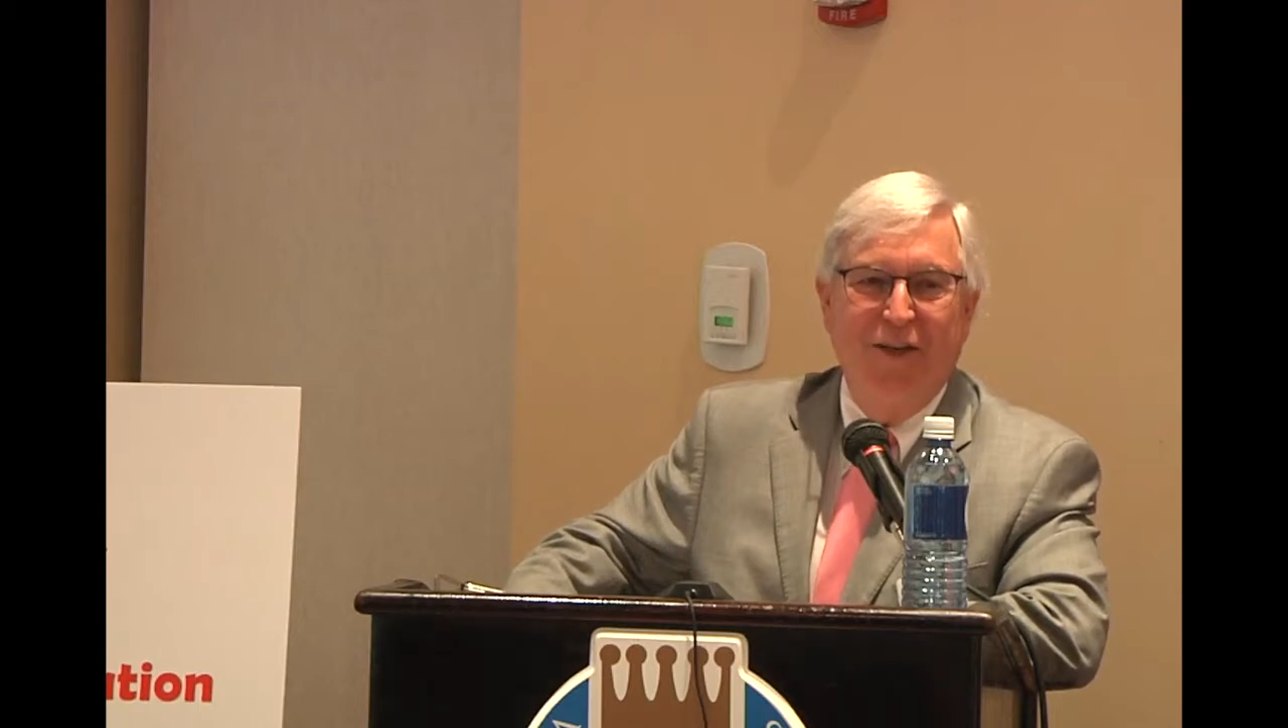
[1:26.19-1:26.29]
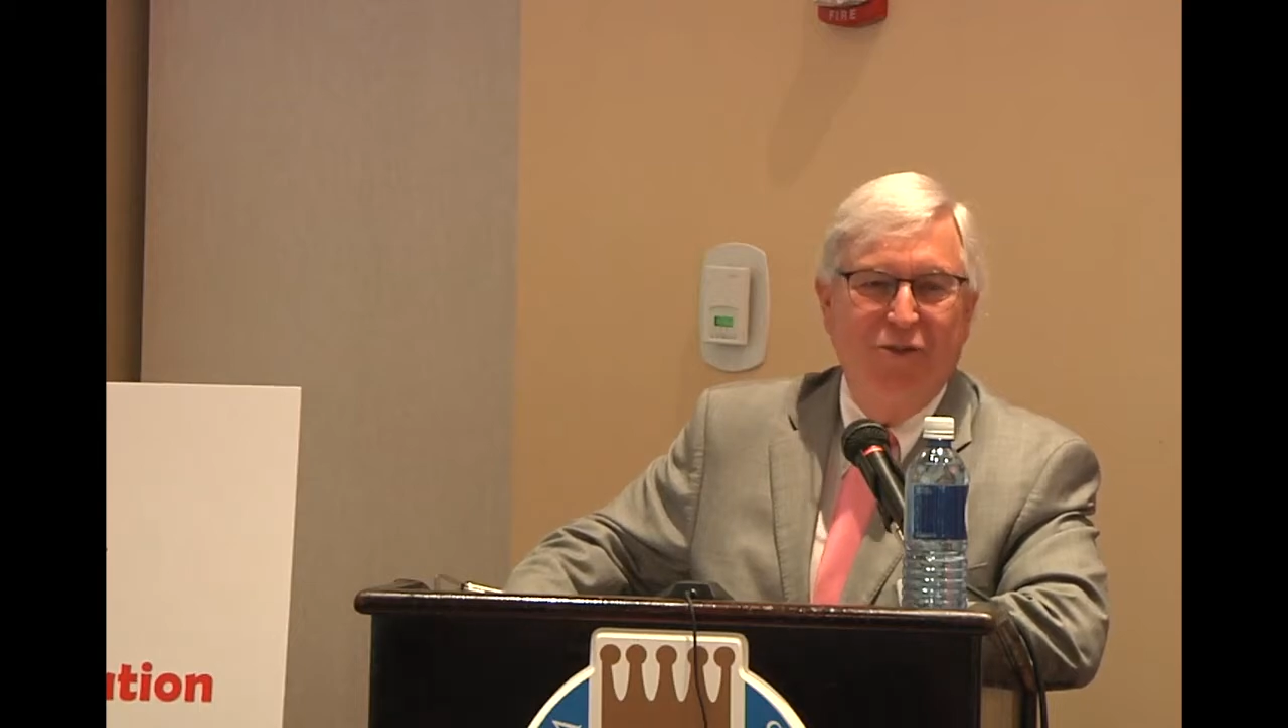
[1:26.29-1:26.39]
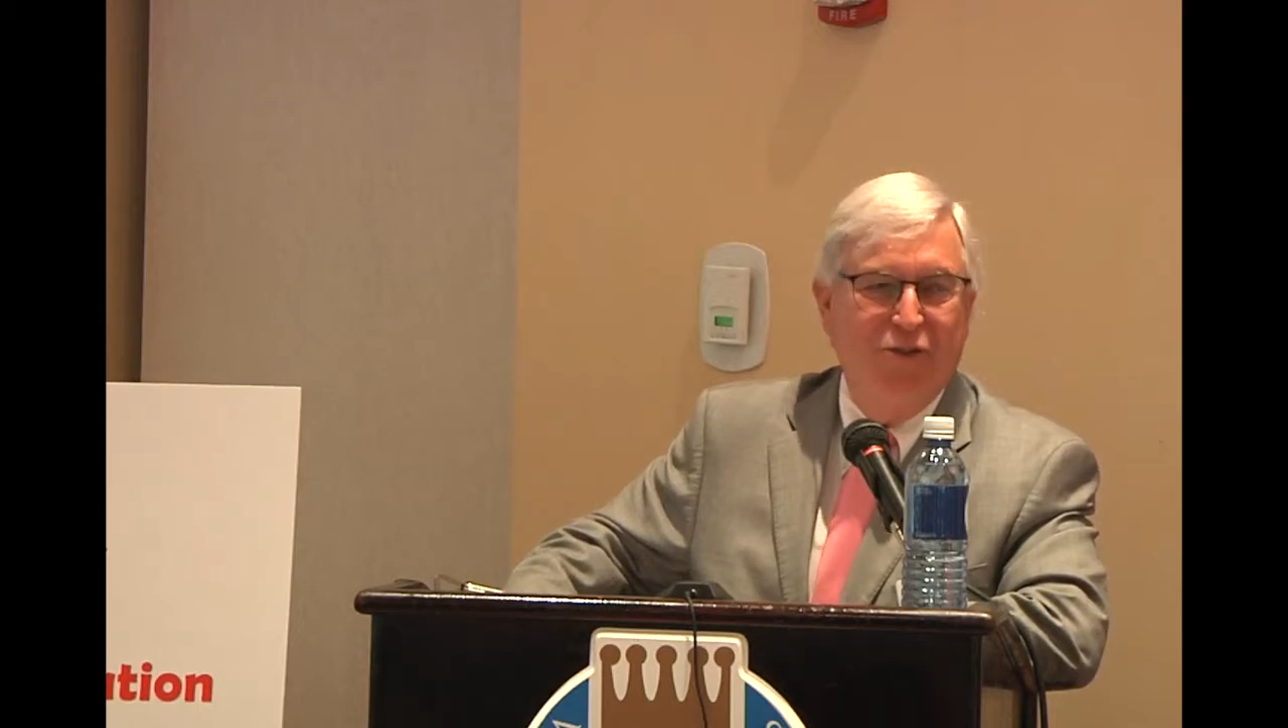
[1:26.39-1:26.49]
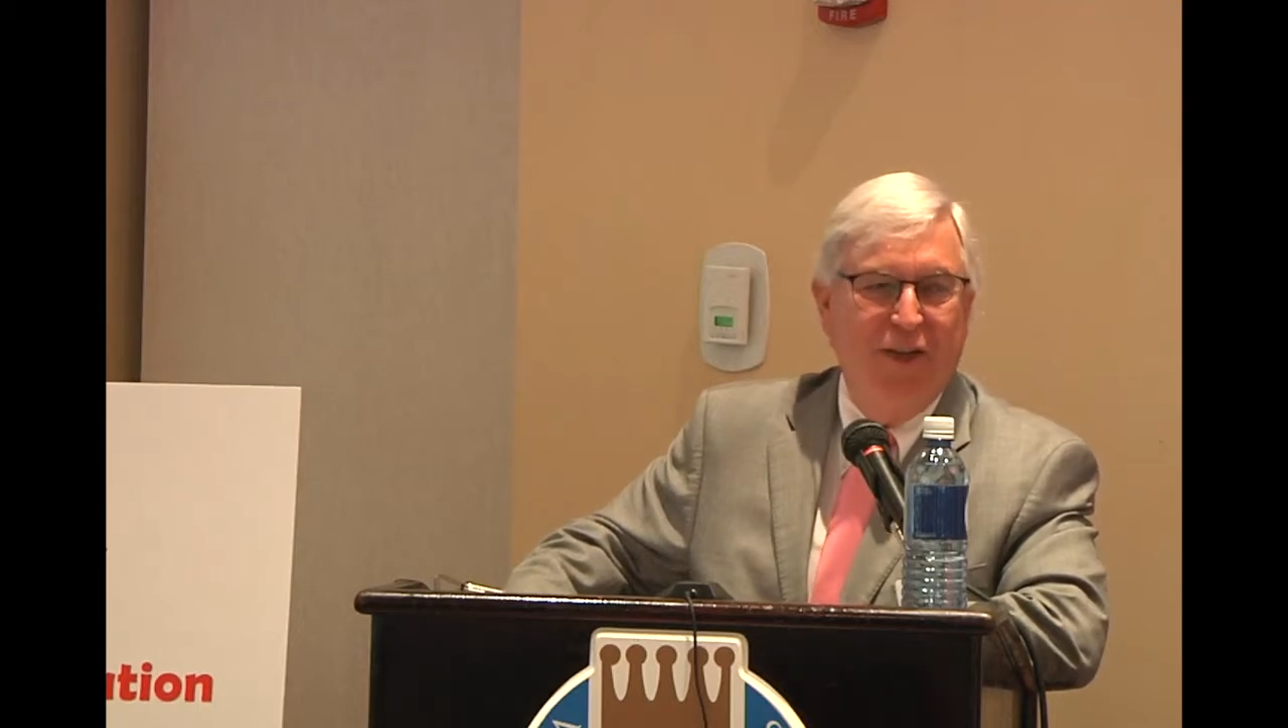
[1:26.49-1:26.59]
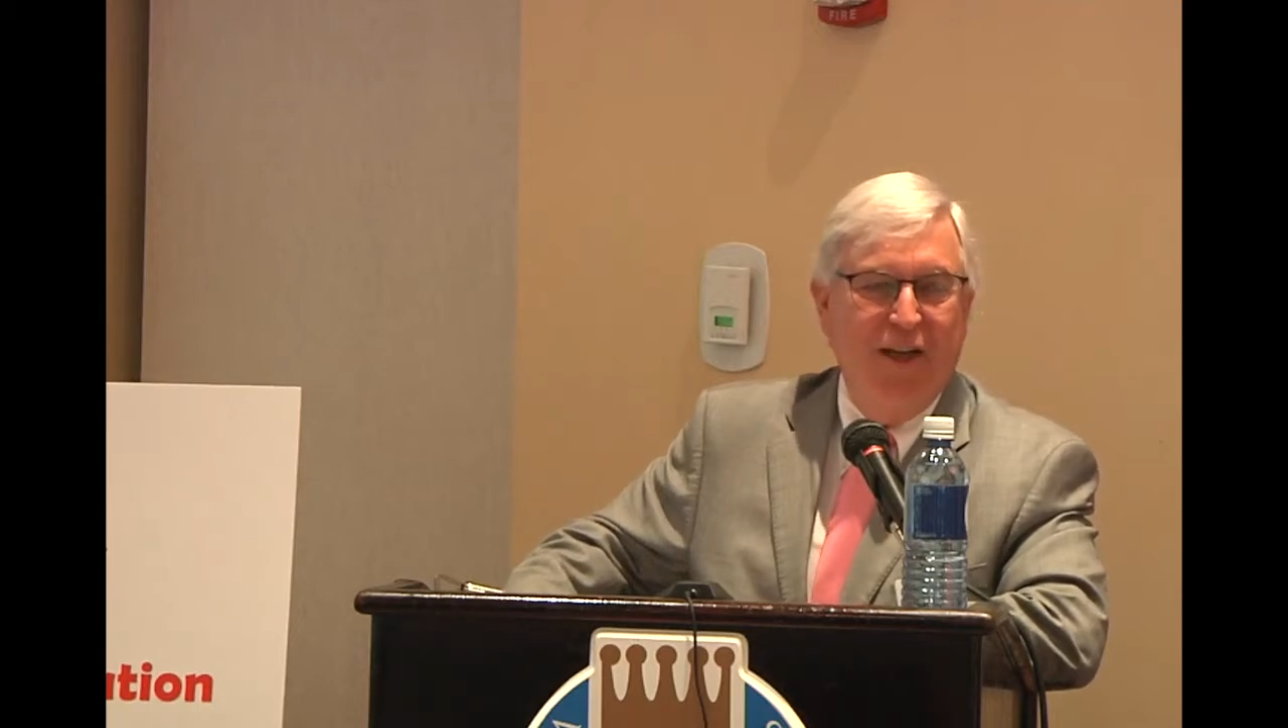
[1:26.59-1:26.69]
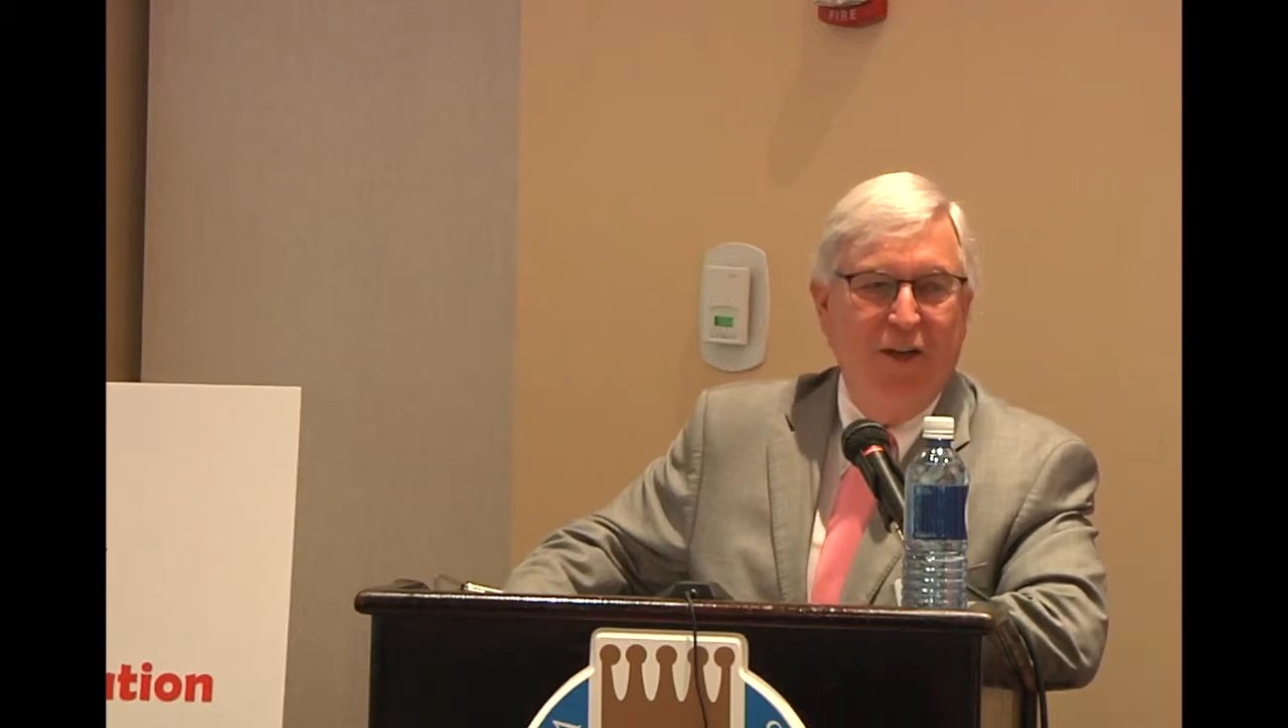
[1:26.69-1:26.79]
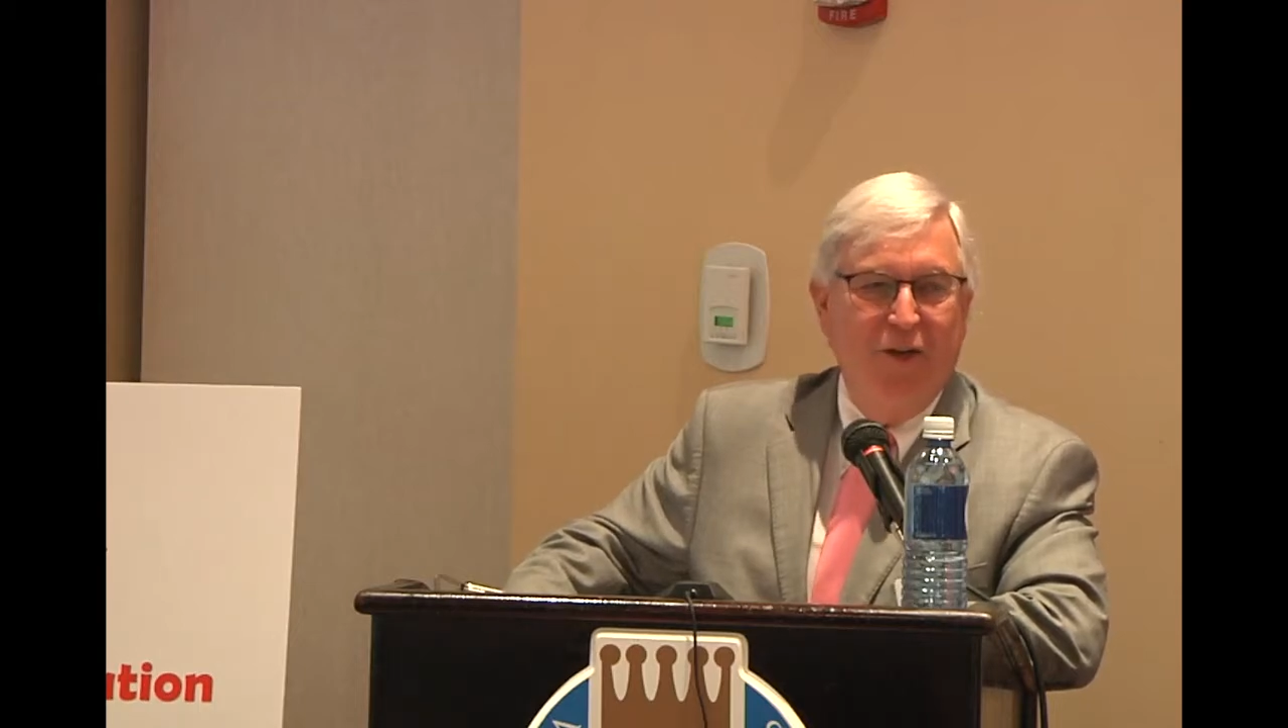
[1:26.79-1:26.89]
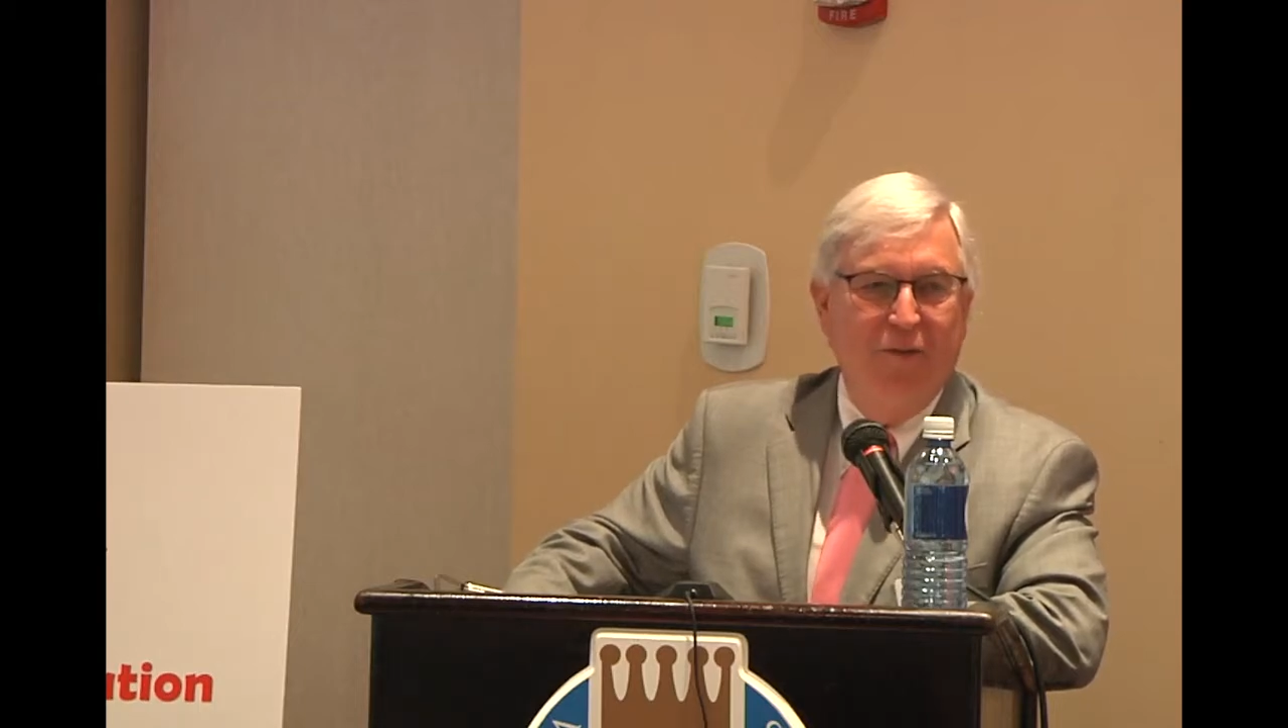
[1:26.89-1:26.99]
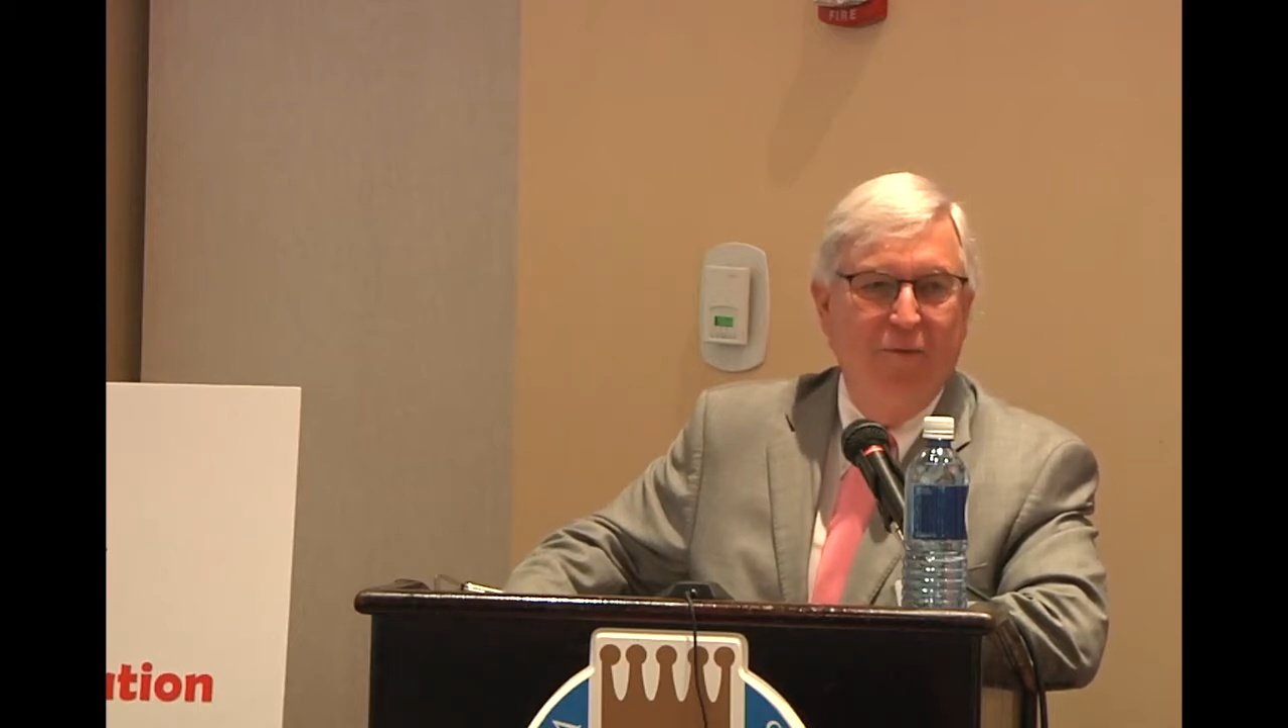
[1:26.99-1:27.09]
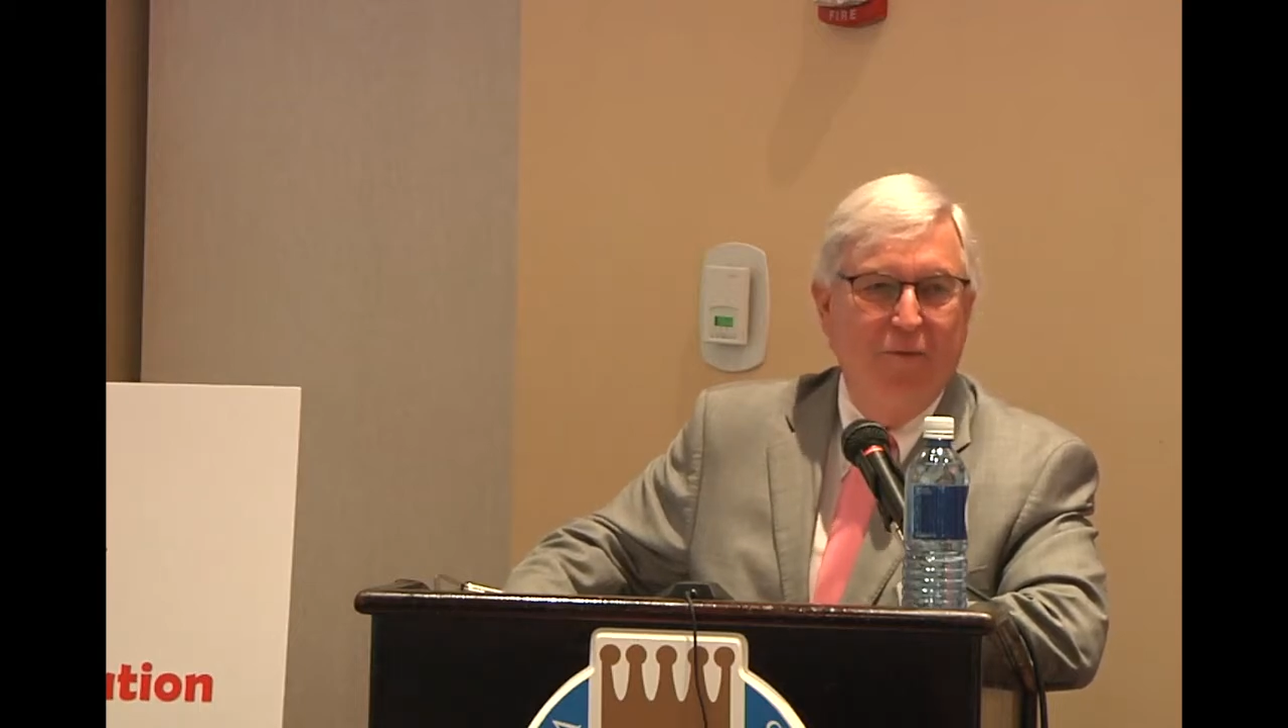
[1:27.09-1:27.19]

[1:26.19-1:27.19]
state